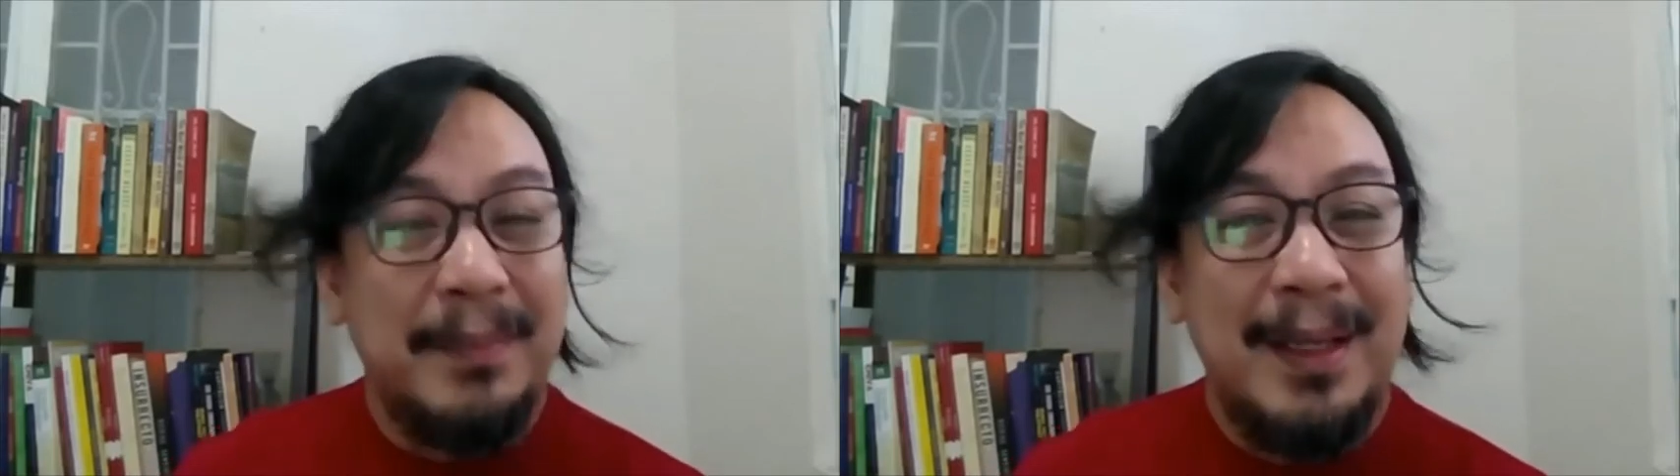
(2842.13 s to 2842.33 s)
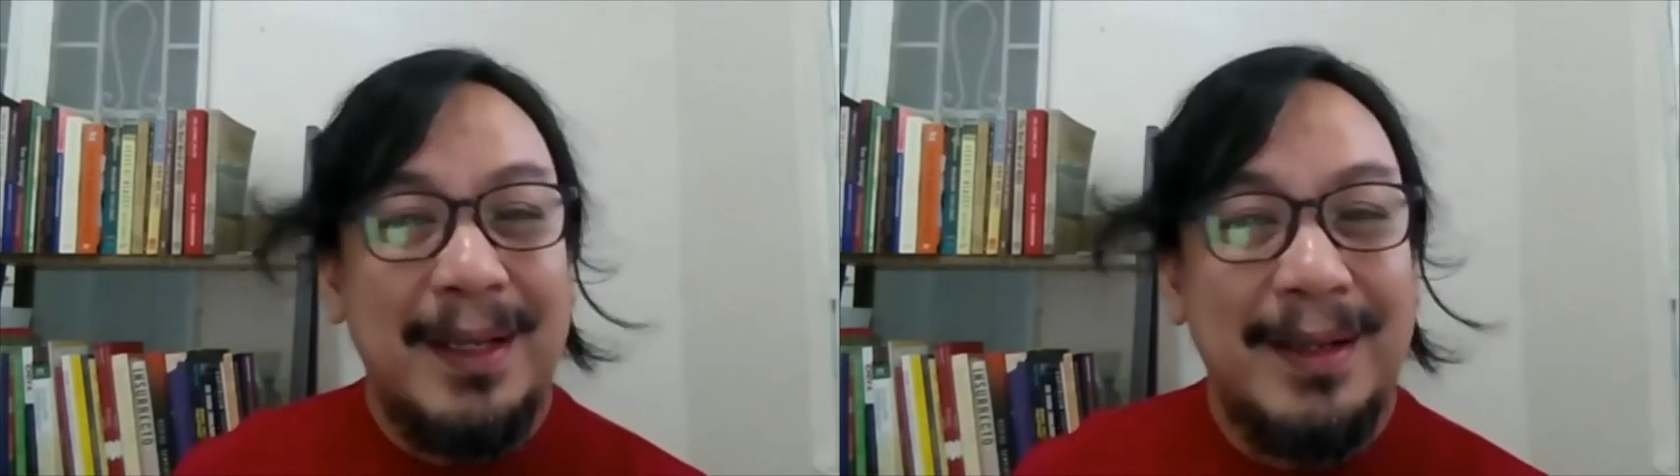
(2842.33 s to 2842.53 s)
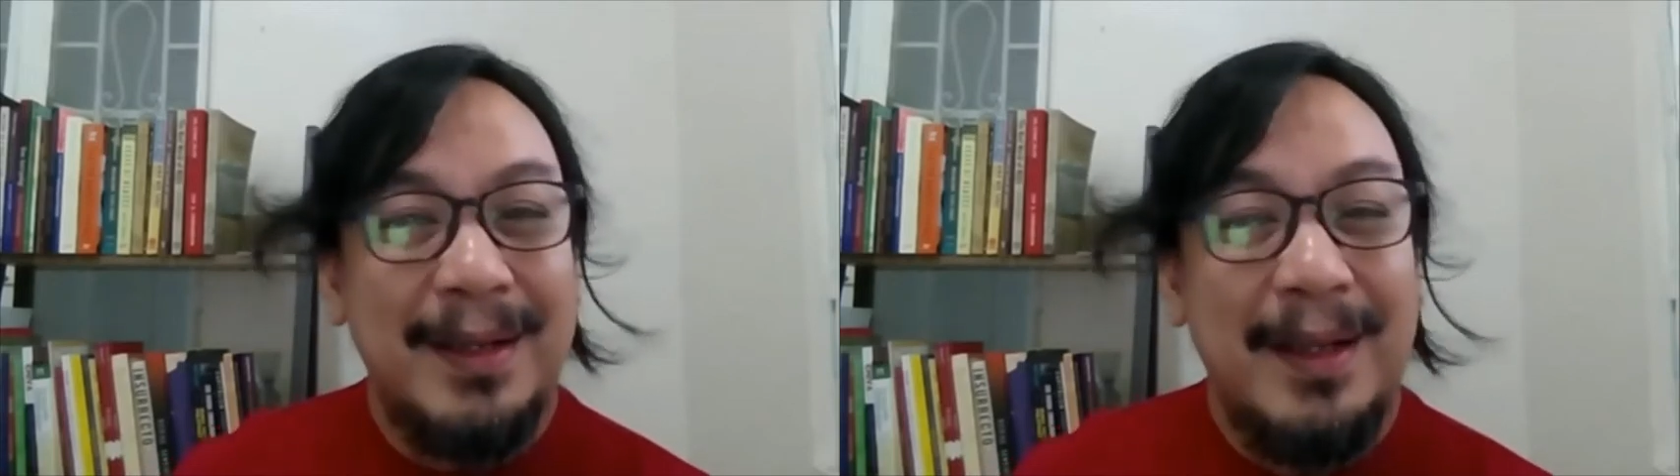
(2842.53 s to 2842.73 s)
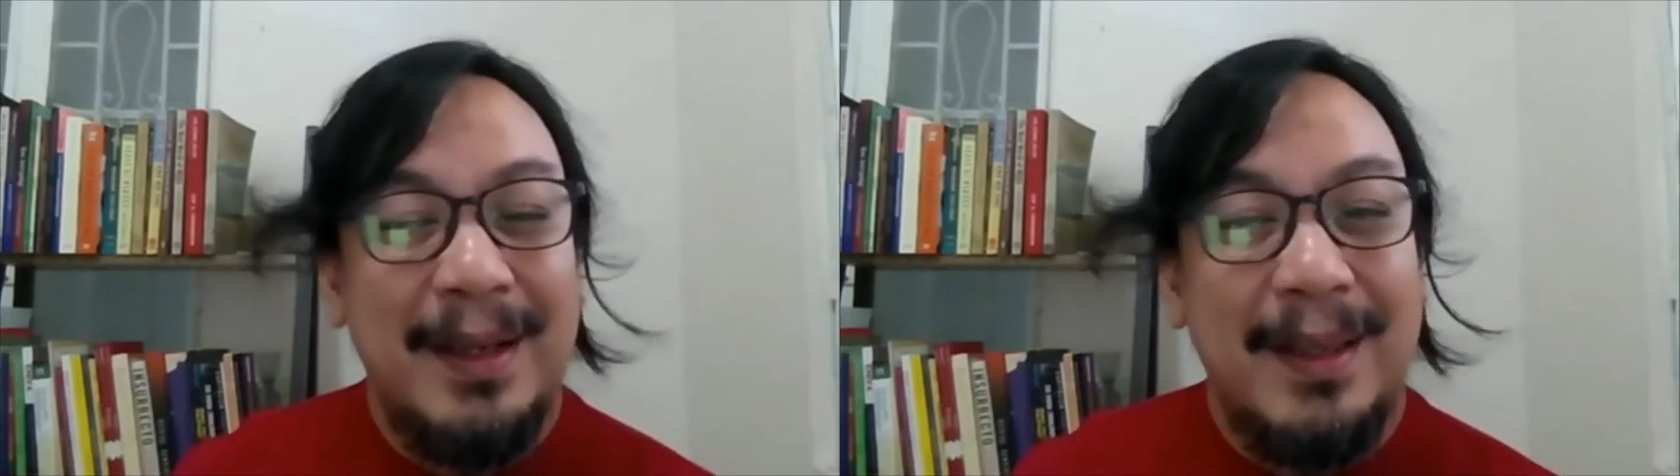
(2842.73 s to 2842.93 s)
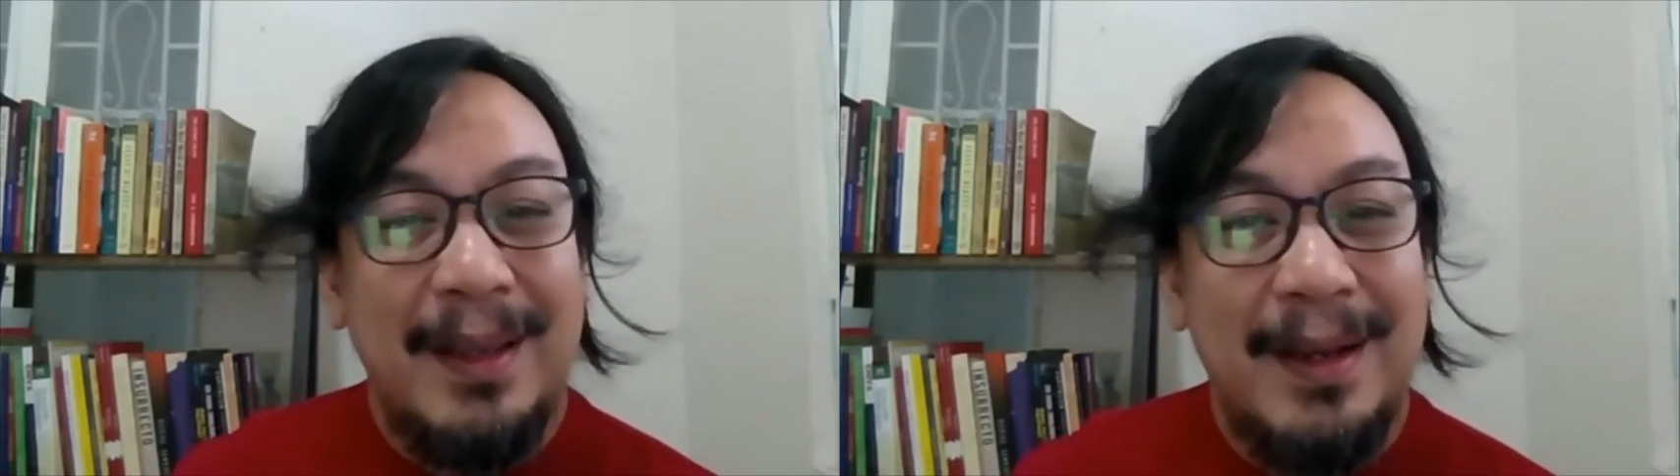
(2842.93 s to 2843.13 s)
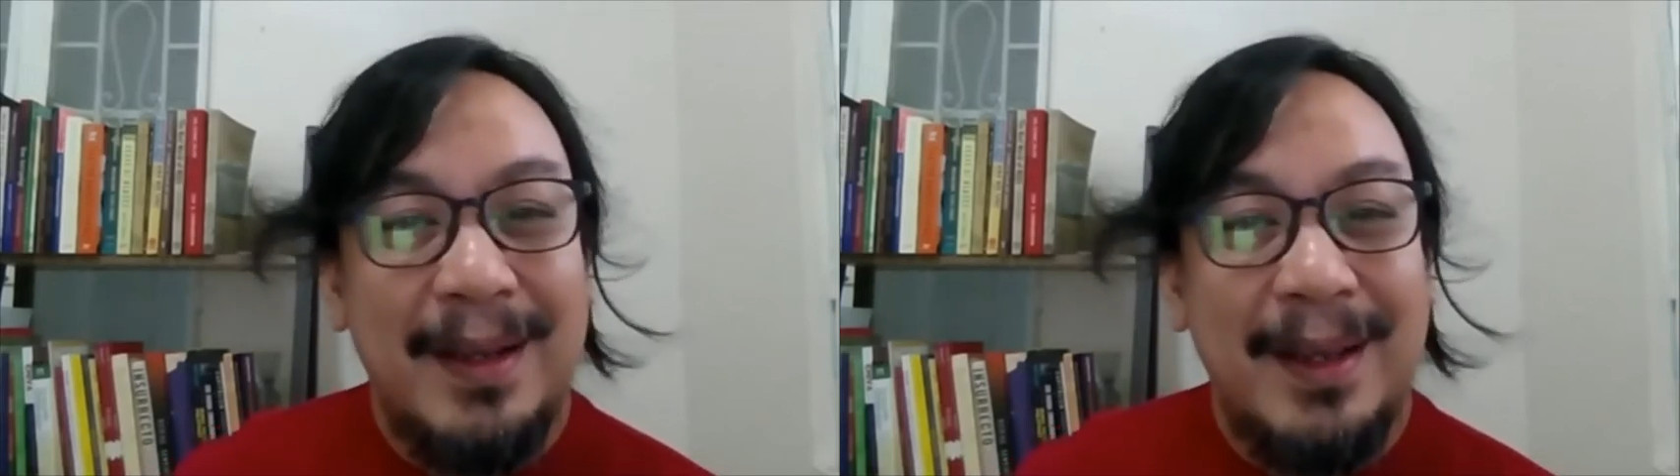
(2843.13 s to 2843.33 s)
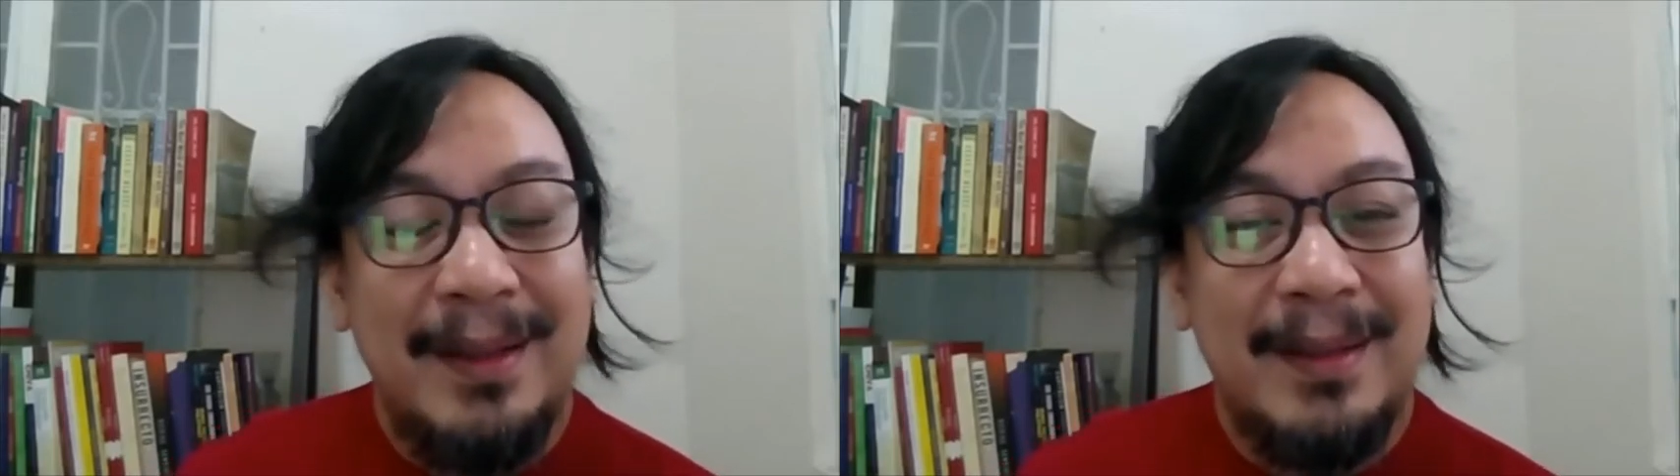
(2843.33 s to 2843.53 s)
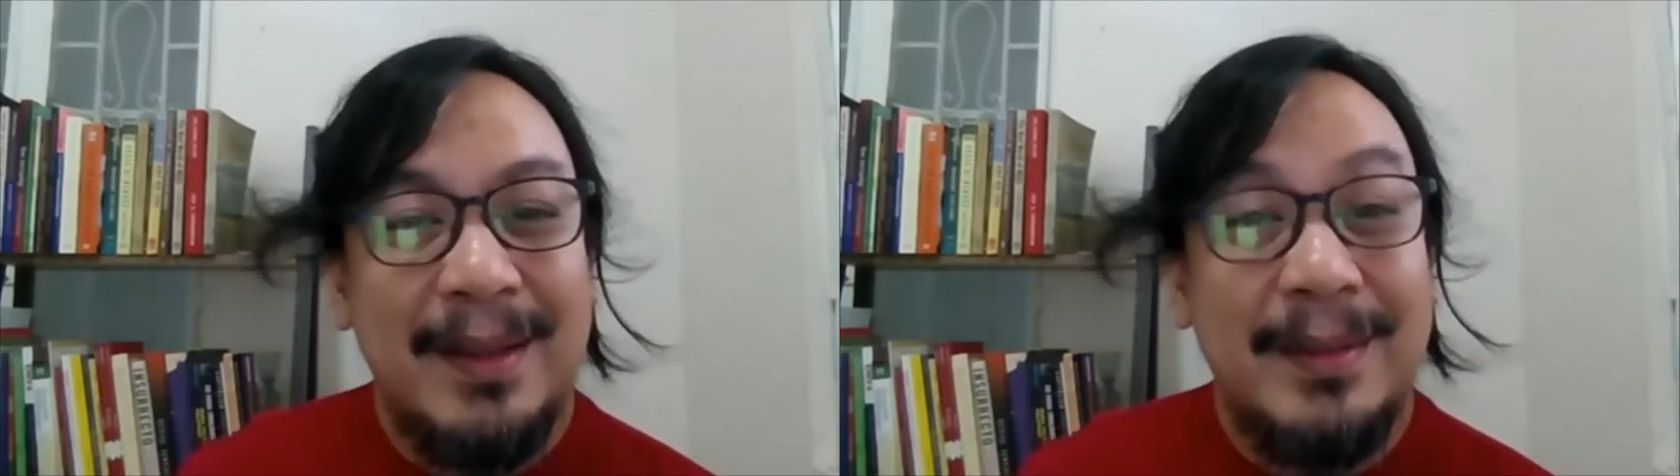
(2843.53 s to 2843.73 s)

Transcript: in the